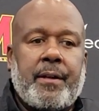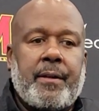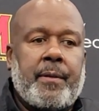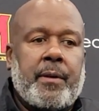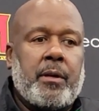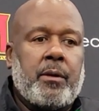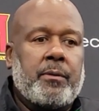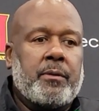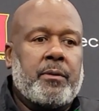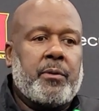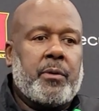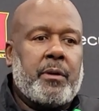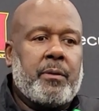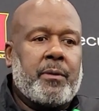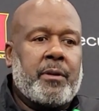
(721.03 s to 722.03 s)
Well,
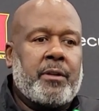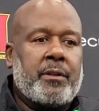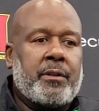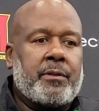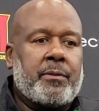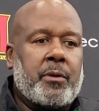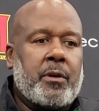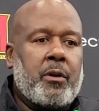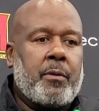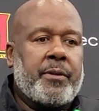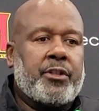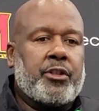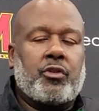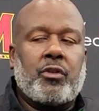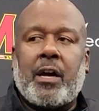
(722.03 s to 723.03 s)
we're
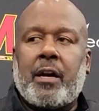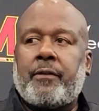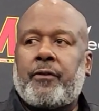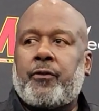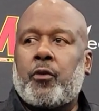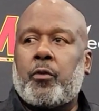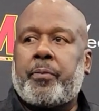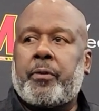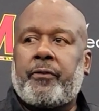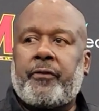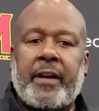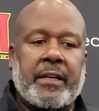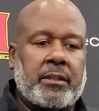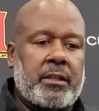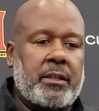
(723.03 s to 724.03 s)
always striving for
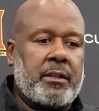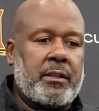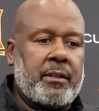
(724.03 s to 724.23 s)
perfection,